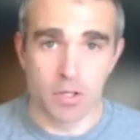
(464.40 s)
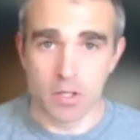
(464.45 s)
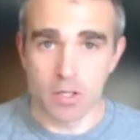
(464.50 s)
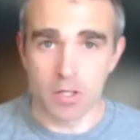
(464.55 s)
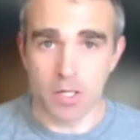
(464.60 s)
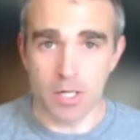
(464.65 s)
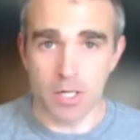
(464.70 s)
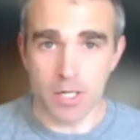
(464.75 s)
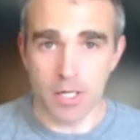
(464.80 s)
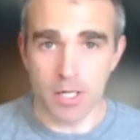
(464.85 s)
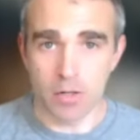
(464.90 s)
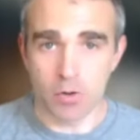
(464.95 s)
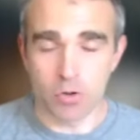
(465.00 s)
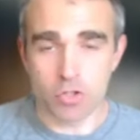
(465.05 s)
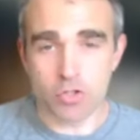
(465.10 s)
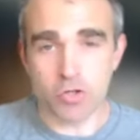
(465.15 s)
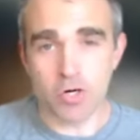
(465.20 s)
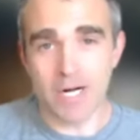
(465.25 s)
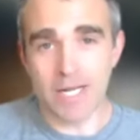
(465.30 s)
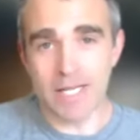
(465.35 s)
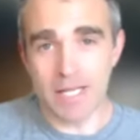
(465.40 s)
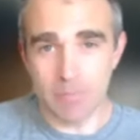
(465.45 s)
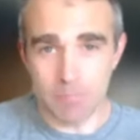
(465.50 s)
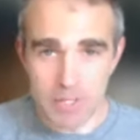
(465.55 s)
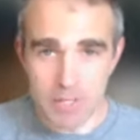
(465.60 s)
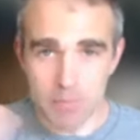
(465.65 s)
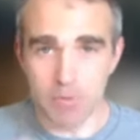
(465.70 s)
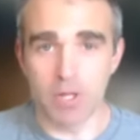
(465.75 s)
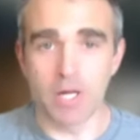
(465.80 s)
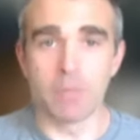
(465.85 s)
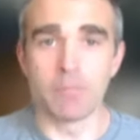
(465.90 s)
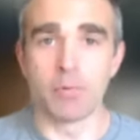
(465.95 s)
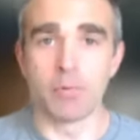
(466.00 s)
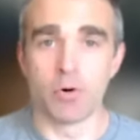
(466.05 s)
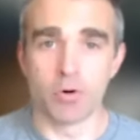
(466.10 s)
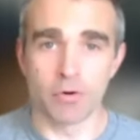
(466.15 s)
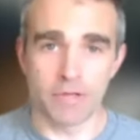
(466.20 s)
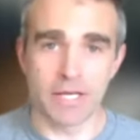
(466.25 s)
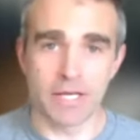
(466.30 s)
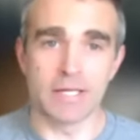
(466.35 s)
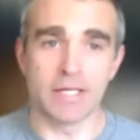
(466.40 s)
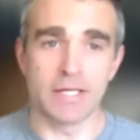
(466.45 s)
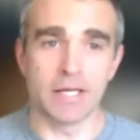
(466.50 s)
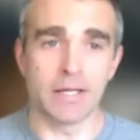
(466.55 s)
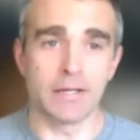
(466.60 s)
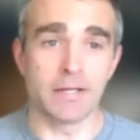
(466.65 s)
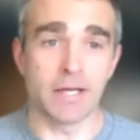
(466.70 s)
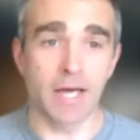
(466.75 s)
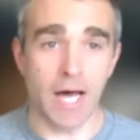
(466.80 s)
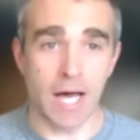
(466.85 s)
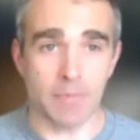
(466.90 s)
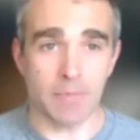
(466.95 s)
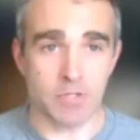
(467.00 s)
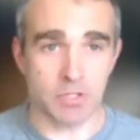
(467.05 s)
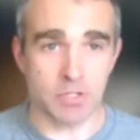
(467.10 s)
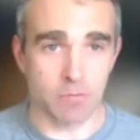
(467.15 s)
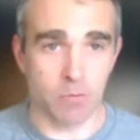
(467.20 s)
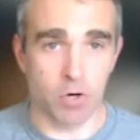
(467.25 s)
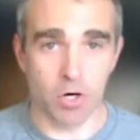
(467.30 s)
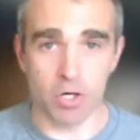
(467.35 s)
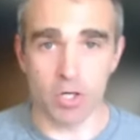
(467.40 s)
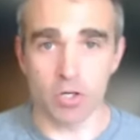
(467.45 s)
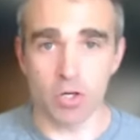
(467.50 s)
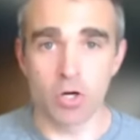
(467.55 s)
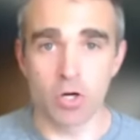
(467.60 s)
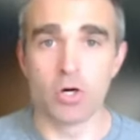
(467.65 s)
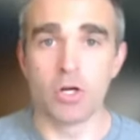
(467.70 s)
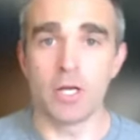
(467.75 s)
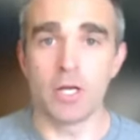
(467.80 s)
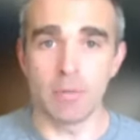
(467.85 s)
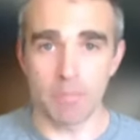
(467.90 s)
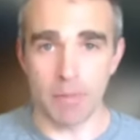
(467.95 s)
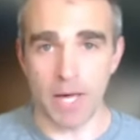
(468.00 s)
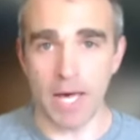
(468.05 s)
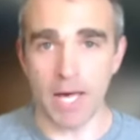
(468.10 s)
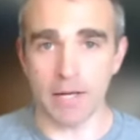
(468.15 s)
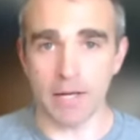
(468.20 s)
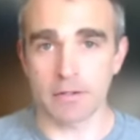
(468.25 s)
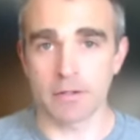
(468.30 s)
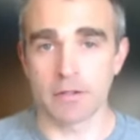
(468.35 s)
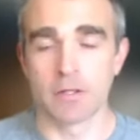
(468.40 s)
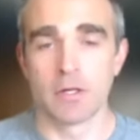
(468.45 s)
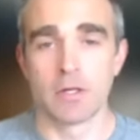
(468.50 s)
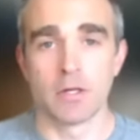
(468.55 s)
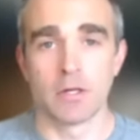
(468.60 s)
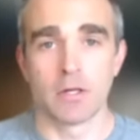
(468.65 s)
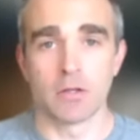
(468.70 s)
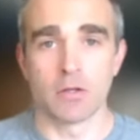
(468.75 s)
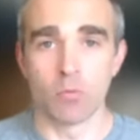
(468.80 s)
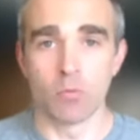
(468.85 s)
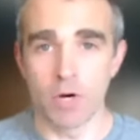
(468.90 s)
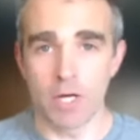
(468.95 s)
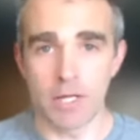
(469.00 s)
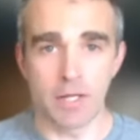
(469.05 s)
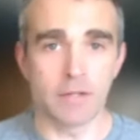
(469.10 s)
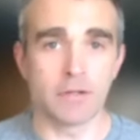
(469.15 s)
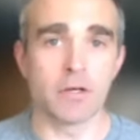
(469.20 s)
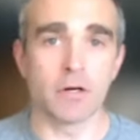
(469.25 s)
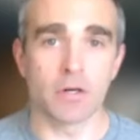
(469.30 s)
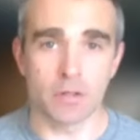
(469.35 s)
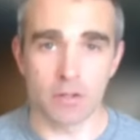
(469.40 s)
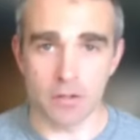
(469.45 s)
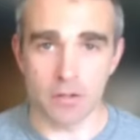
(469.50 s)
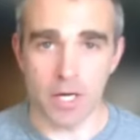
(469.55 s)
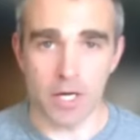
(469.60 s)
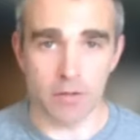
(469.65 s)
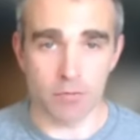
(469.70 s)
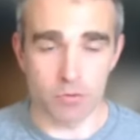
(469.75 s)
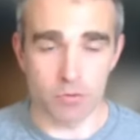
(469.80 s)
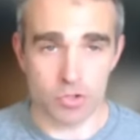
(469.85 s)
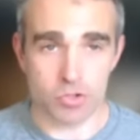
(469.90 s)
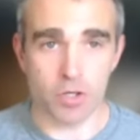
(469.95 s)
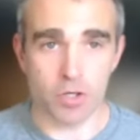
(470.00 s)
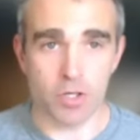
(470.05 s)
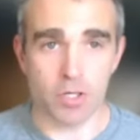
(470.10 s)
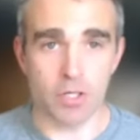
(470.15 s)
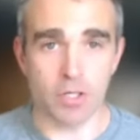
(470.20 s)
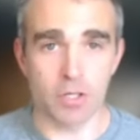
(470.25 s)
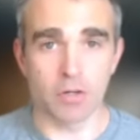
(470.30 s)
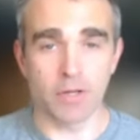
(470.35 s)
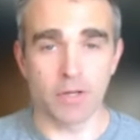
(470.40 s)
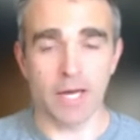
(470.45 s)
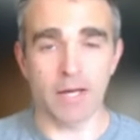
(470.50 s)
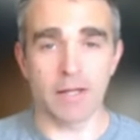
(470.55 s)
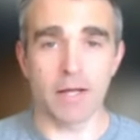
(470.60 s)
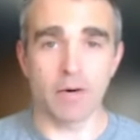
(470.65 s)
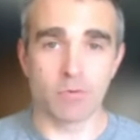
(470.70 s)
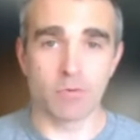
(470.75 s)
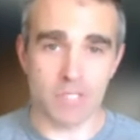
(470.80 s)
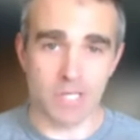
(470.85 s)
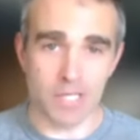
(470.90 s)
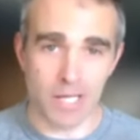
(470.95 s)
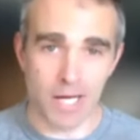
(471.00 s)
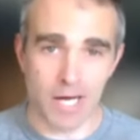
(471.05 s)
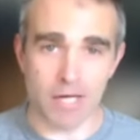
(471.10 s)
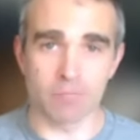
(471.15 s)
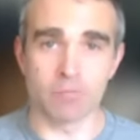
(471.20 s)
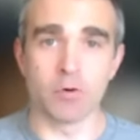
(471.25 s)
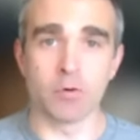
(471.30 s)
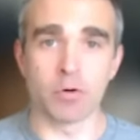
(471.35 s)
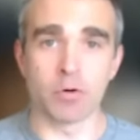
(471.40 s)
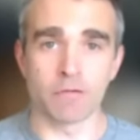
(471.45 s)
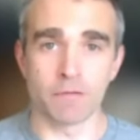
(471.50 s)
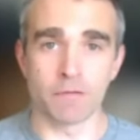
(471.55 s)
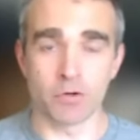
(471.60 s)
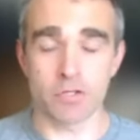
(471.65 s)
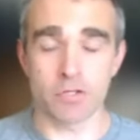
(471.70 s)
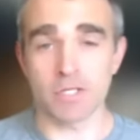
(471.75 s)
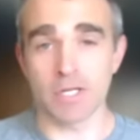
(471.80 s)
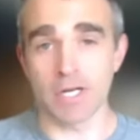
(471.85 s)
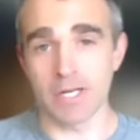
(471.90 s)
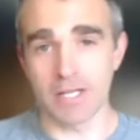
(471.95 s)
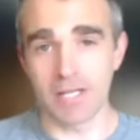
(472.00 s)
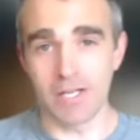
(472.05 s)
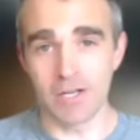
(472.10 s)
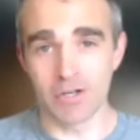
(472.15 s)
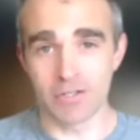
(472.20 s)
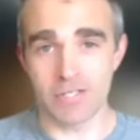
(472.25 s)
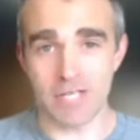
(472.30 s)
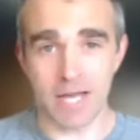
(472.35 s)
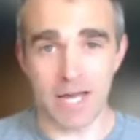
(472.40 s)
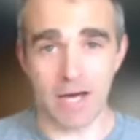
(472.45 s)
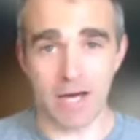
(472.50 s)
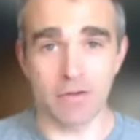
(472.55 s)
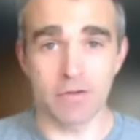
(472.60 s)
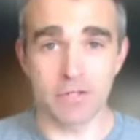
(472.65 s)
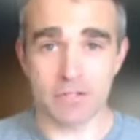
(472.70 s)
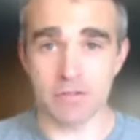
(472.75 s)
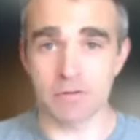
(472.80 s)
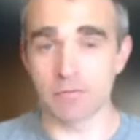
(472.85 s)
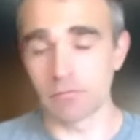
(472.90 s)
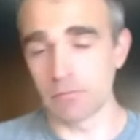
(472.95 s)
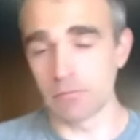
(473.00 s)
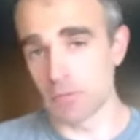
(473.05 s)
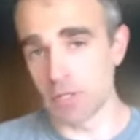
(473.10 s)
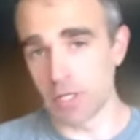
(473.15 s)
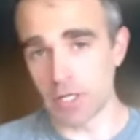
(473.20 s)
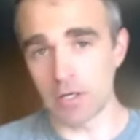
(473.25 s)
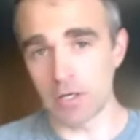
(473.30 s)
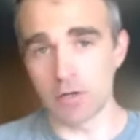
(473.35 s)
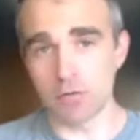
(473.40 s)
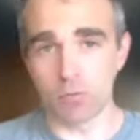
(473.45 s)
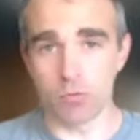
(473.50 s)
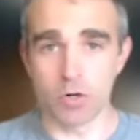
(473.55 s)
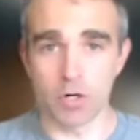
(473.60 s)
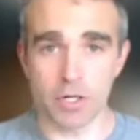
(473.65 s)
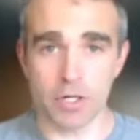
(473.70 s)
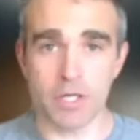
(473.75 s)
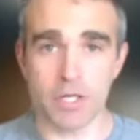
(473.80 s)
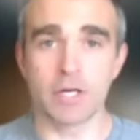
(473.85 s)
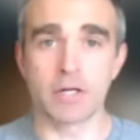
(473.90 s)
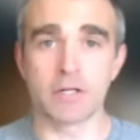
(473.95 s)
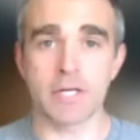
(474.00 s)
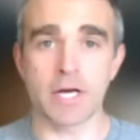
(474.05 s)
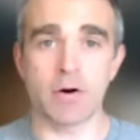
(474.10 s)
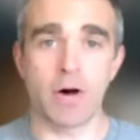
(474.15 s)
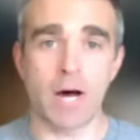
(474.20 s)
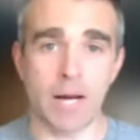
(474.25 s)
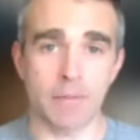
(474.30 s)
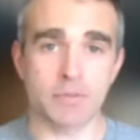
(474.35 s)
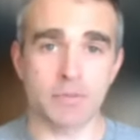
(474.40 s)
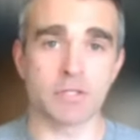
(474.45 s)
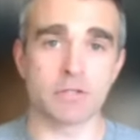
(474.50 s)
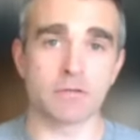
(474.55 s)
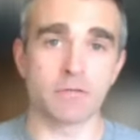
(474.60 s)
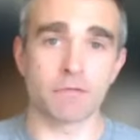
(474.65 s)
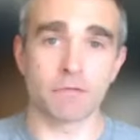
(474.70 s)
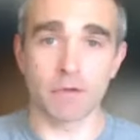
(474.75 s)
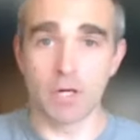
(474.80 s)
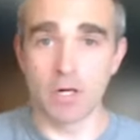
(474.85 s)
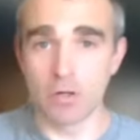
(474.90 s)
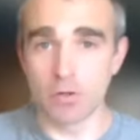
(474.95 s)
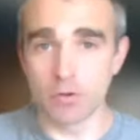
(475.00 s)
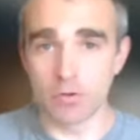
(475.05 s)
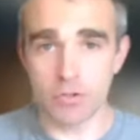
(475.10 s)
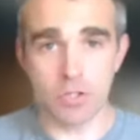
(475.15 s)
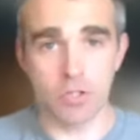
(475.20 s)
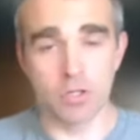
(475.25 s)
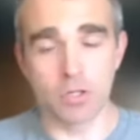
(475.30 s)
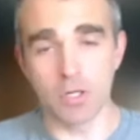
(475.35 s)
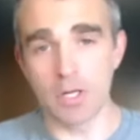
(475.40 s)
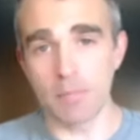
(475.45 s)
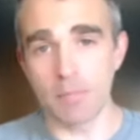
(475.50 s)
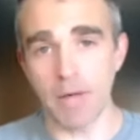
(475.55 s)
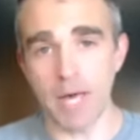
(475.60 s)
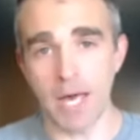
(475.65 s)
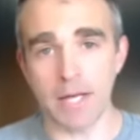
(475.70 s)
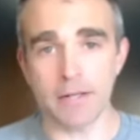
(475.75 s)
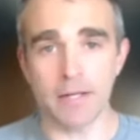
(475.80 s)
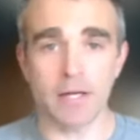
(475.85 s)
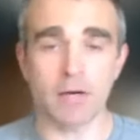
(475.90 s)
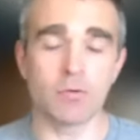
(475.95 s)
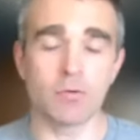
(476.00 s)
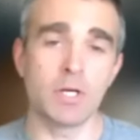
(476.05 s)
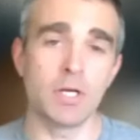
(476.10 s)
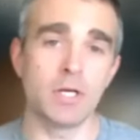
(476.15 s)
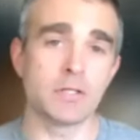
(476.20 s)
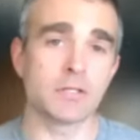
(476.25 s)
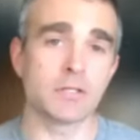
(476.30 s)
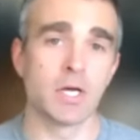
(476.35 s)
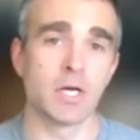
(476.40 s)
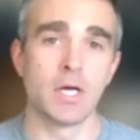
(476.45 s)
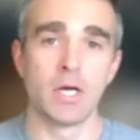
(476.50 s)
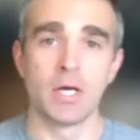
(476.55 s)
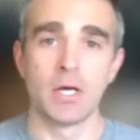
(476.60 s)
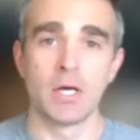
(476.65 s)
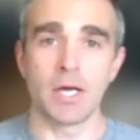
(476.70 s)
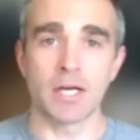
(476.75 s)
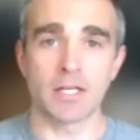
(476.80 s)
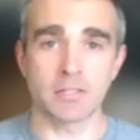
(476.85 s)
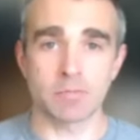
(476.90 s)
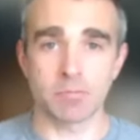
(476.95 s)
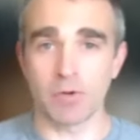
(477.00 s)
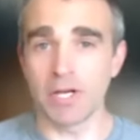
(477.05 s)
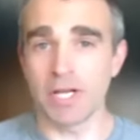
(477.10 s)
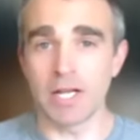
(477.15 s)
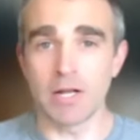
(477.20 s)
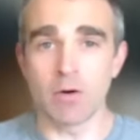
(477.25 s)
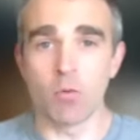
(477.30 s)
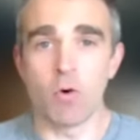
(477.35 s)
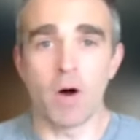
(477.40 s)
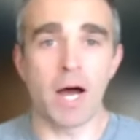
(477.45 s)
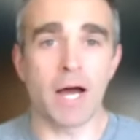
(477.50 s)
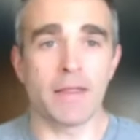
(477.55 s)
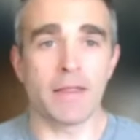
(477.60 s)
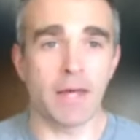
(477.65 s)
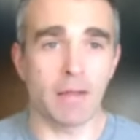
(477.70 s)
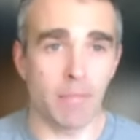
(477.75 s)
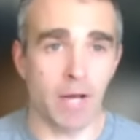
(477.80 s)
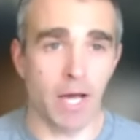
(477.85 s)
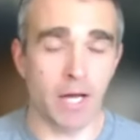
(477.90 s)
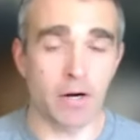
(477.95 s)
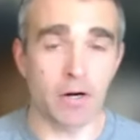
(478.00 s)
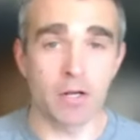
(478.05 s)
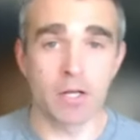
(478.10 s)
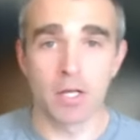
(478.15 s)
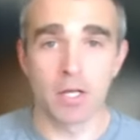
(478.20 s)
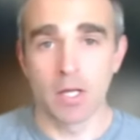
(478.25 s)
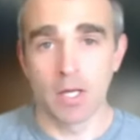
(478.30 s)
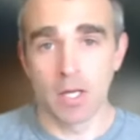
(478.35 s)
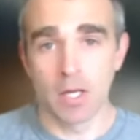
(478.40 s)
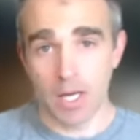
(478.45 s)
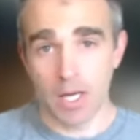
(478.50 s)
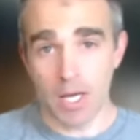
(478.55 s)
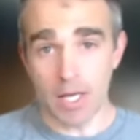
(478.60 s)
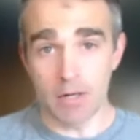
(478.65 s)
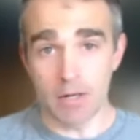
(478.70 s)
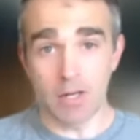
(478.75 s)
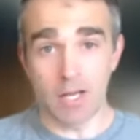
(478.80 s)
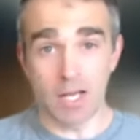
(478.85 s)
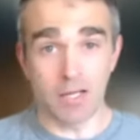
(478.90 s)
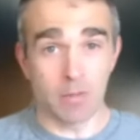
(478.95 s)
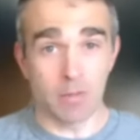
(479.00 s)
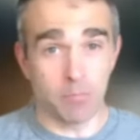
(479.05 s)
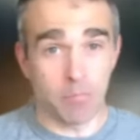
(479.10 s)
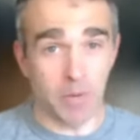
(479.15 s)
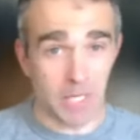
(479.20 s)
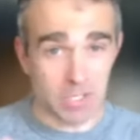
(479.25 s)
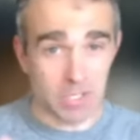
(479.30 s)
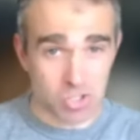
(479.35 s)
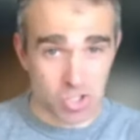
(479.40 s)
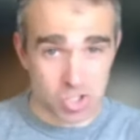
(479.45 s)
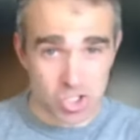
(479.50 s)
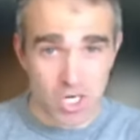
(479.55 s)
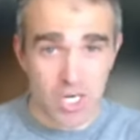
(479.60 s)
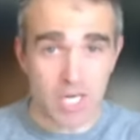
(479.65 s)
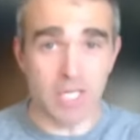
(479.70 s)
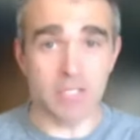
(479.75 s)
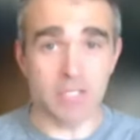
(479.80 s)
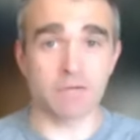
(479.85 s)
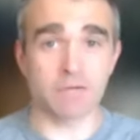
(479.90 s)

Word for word: or try to get people on board with the idea that the options market could impact the way that the underlying was trading. That was a lot of what we were focused on. Here's how this link could work. Here's how options flows could impact equities, explaining why that mattered. And the big change